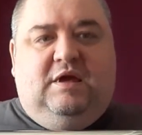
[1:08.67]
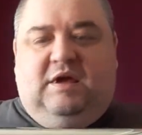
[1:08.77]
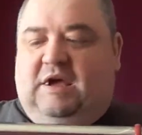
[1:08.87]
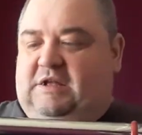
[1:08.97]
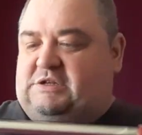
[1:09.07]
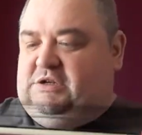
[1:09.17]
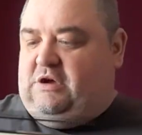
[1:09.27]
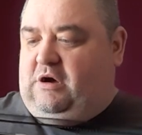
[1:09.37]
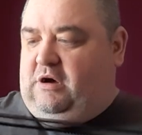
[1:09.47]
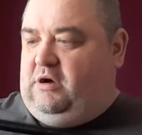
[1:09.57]
It's
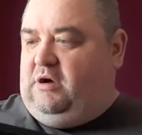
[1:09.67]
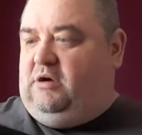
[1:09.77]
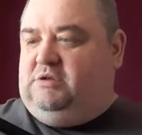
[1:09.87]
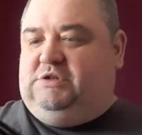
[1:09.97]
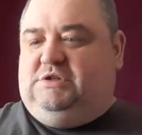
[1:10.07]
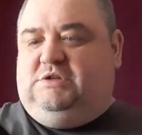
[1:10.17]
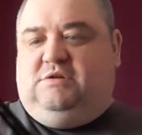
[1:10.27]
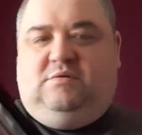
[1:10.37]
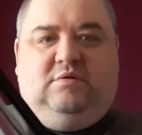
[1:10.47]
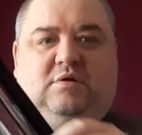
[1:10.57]
got
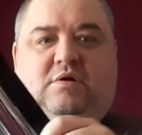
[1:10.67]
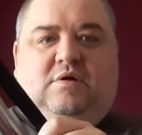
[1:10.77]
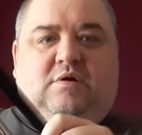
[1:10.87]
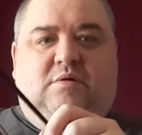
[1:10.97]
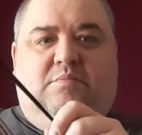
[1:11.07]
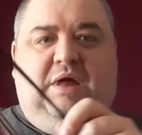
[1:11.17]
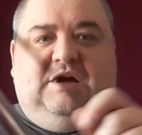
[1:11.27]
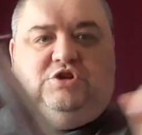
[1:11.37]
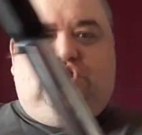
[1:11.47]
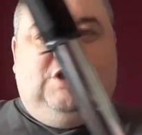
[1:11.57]

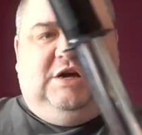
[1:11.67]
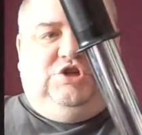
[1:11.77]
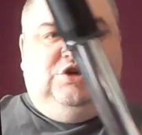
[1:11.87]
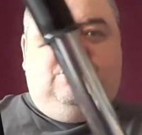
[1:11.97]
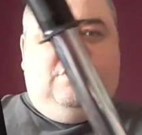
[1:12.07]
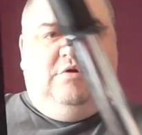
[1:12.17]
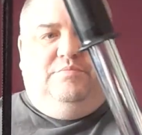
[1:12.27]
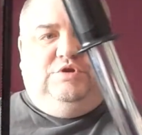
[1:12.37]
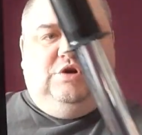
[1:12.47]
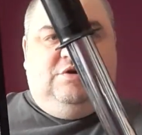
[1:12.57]
black traction
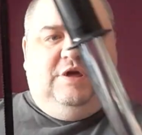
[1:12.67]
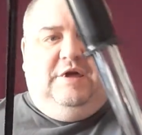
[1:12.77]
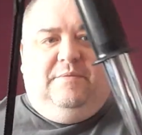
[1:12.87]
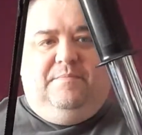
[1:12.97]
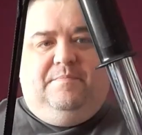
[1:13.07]
ropes on it.